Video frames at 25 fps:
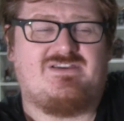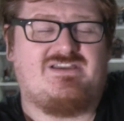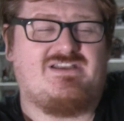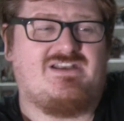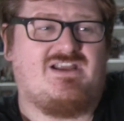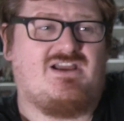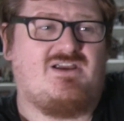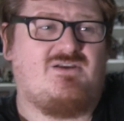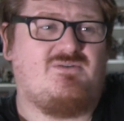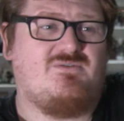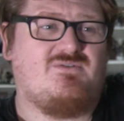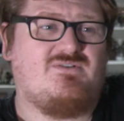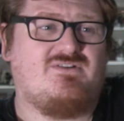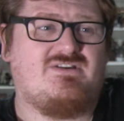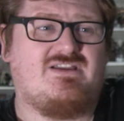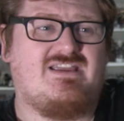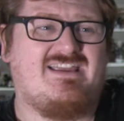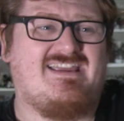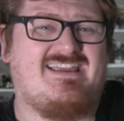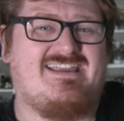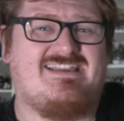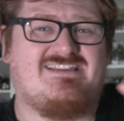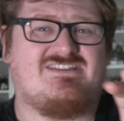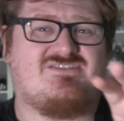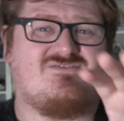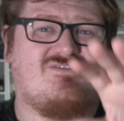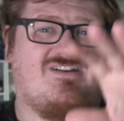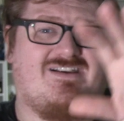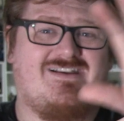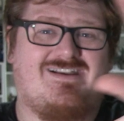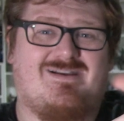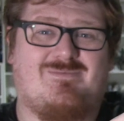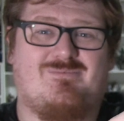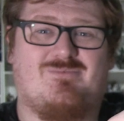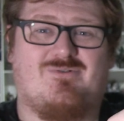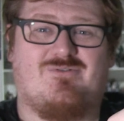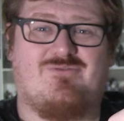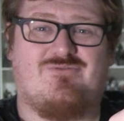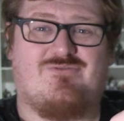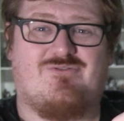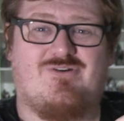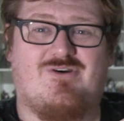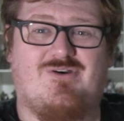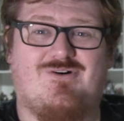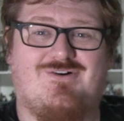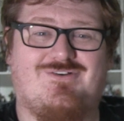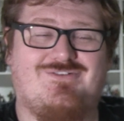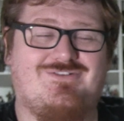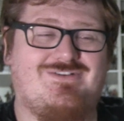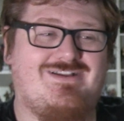you know, it is Grand Admiral
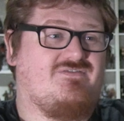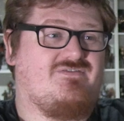Thrawn.